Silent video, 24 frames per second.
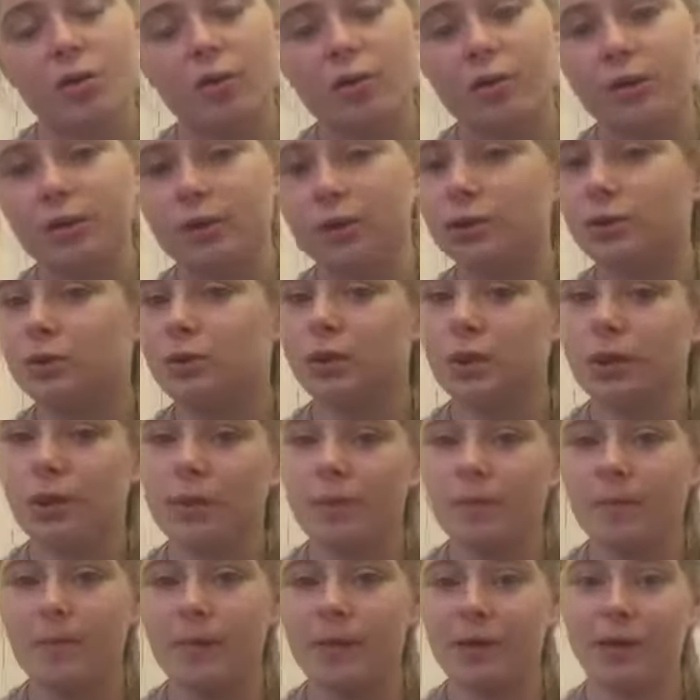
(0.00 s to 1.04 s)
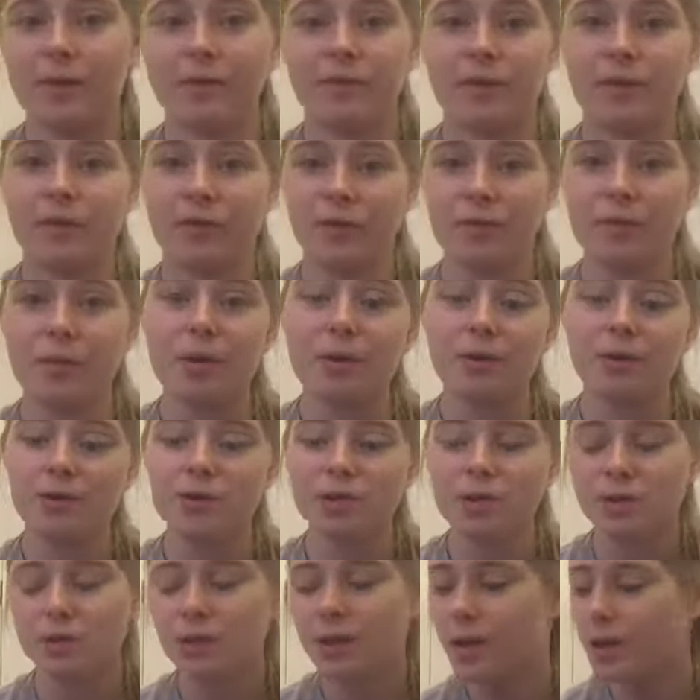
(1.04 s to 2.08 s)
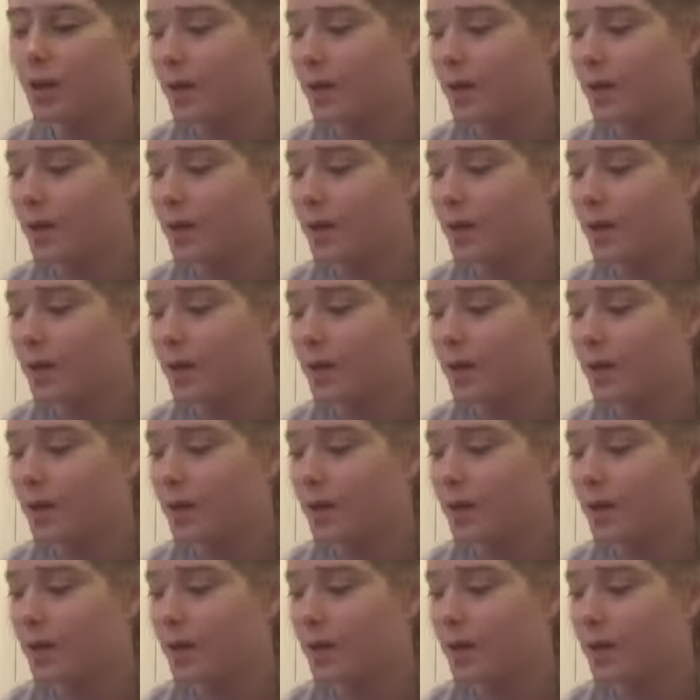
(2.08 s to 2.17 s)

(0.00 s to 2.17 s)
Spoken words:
would benefit us most,